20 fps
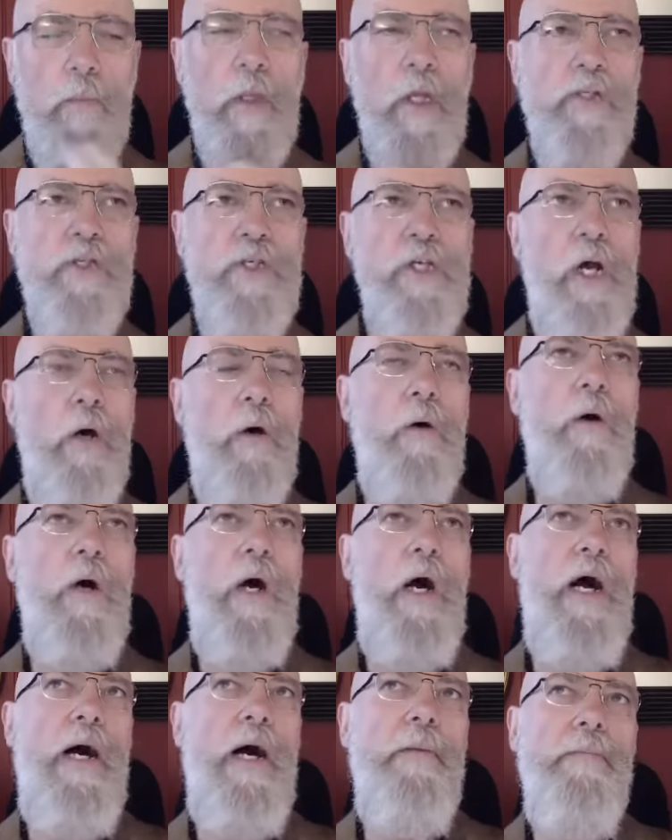
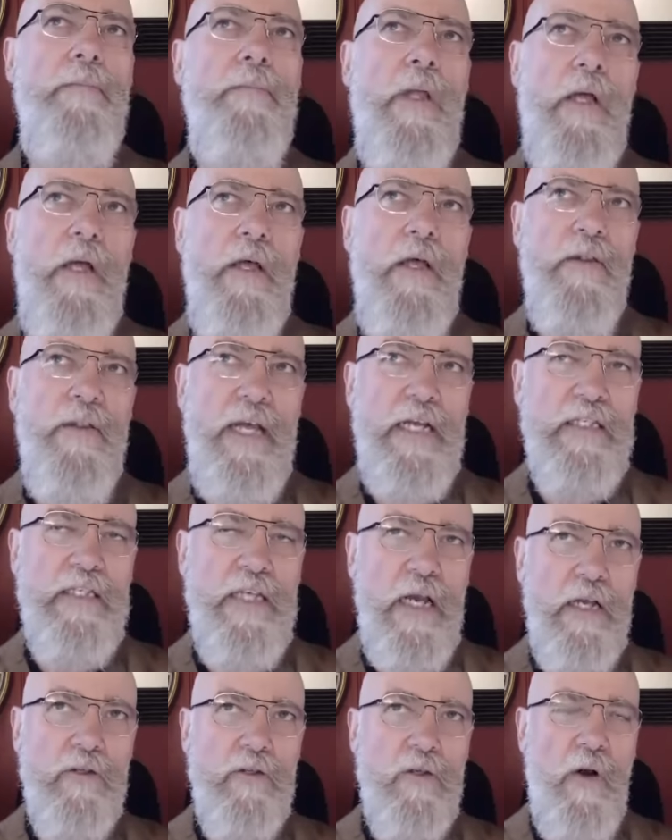So that
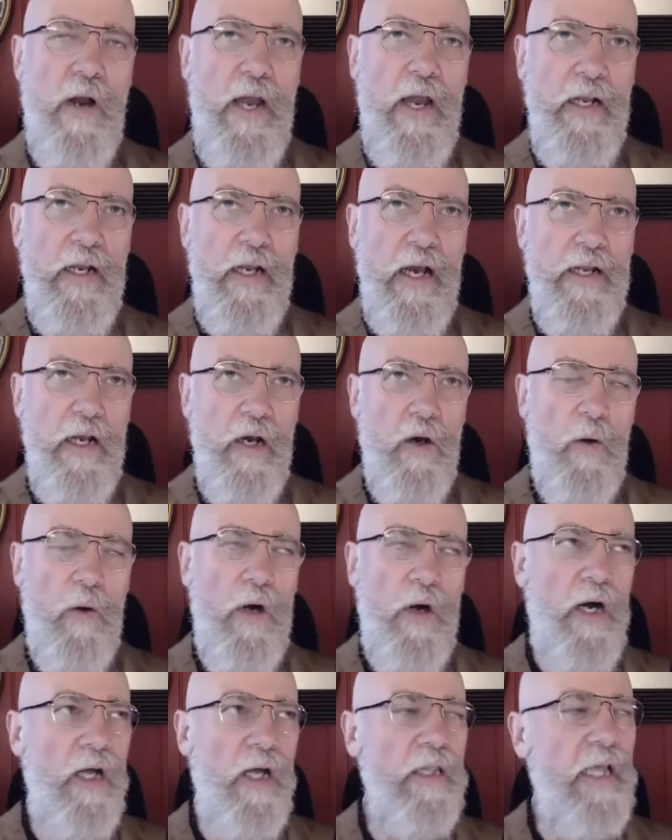sounds great. I know
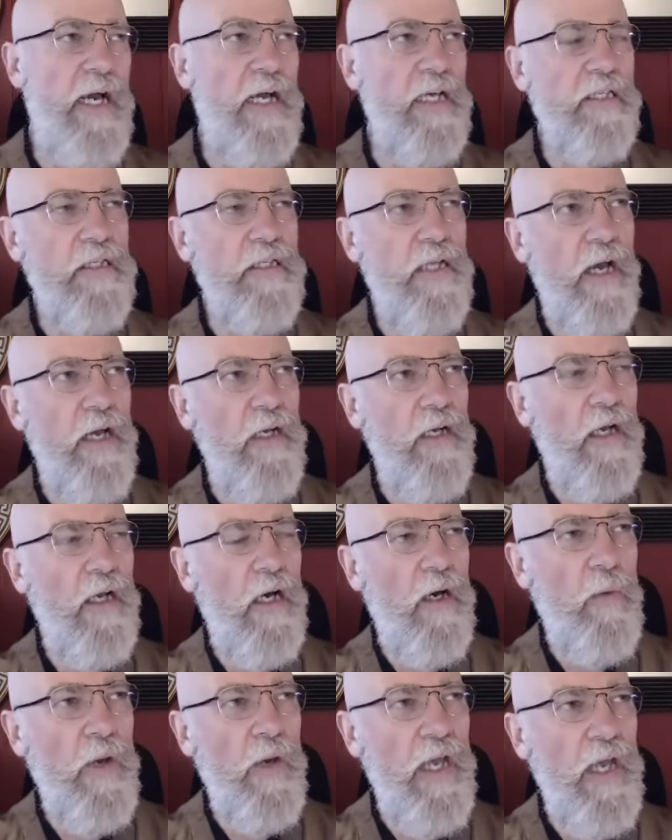last night
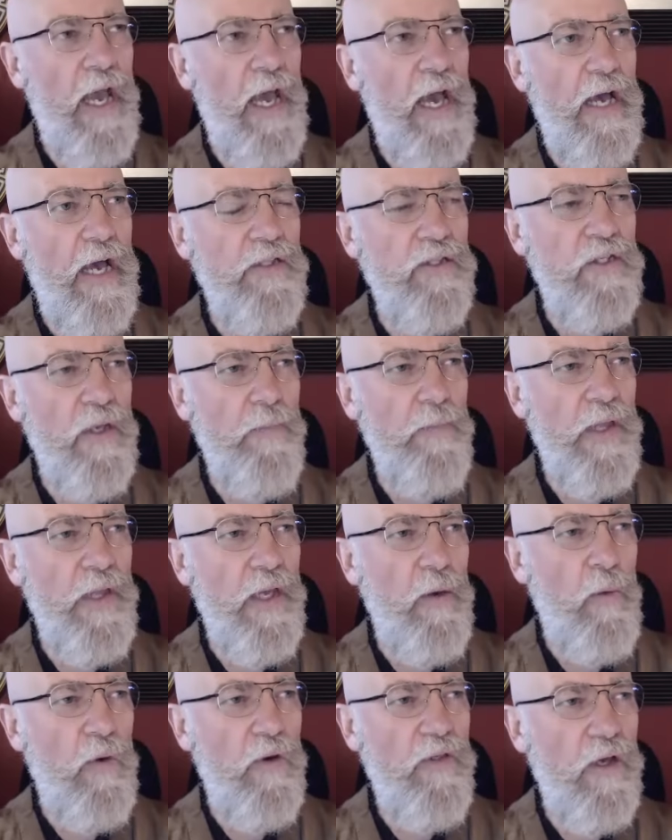we had
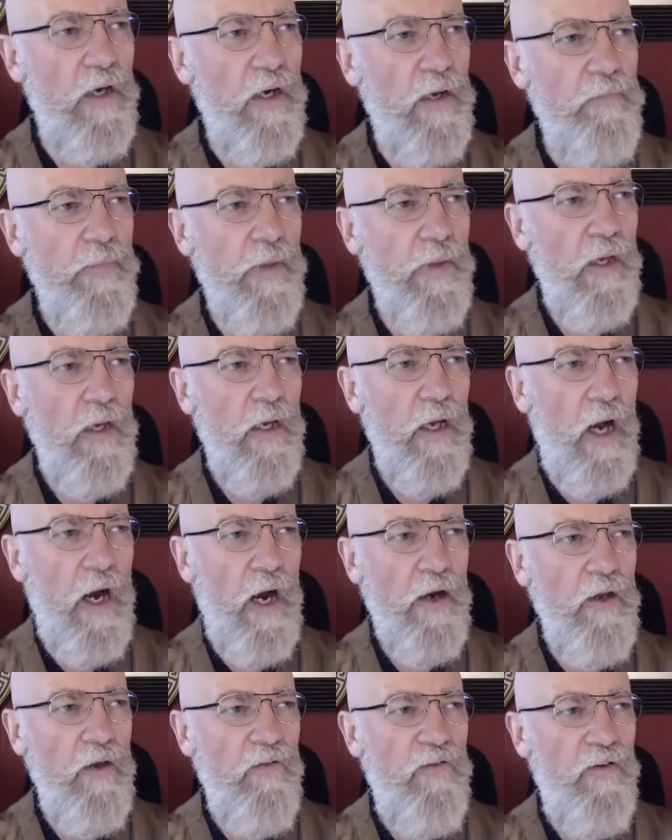something with are
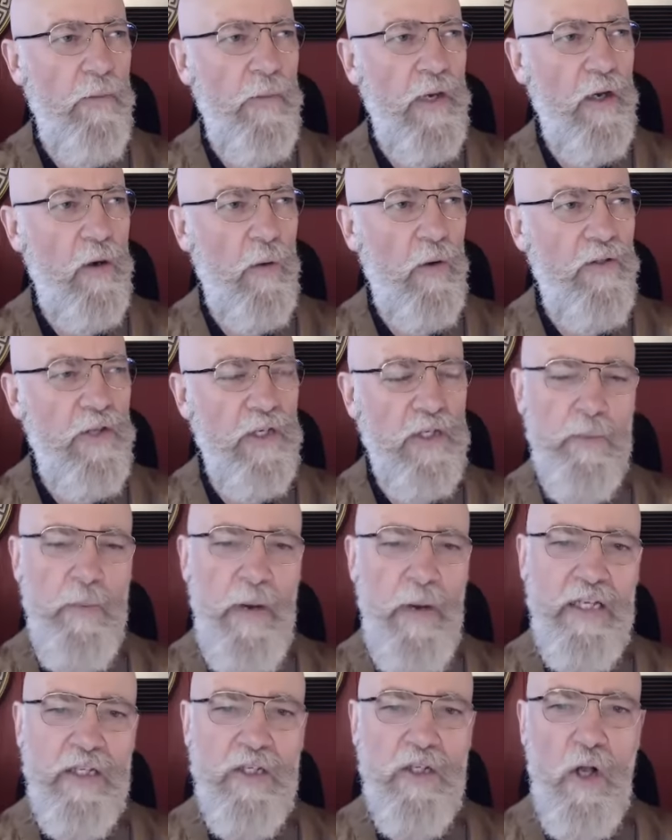you familiar with the
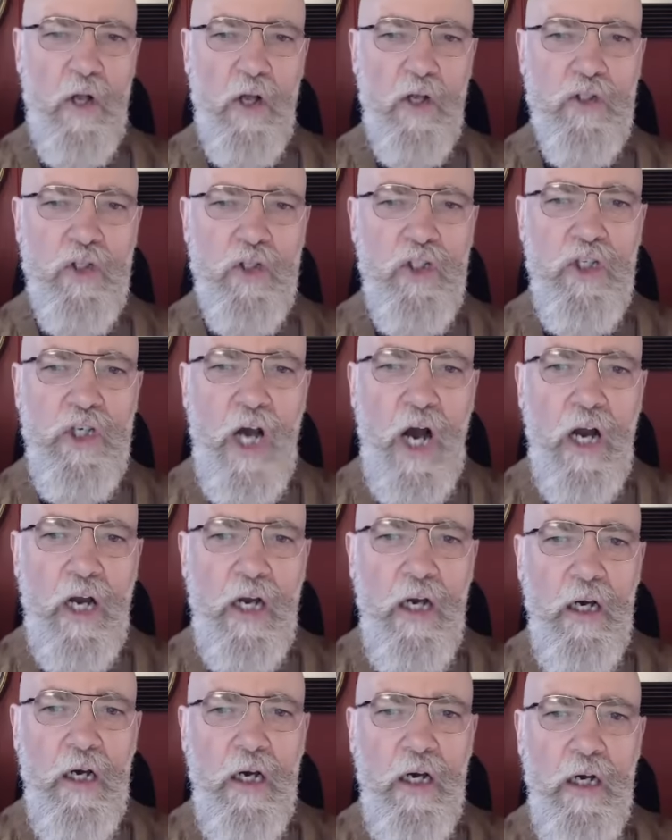spice called
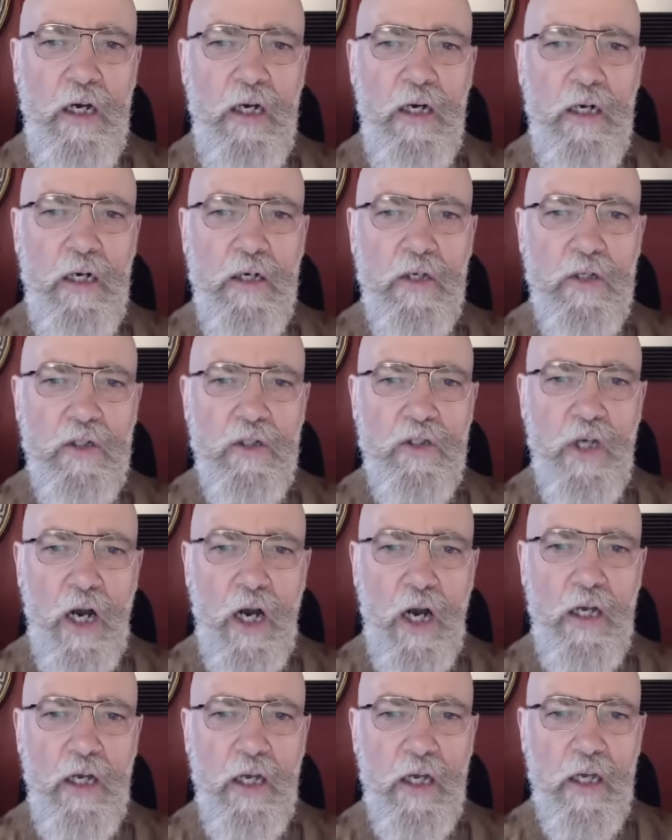shug?
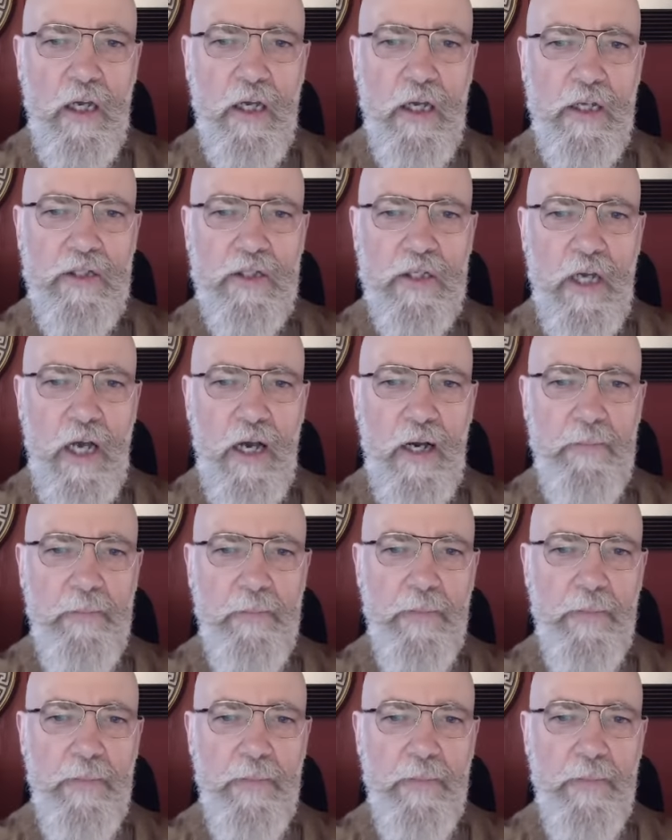Shug, it's a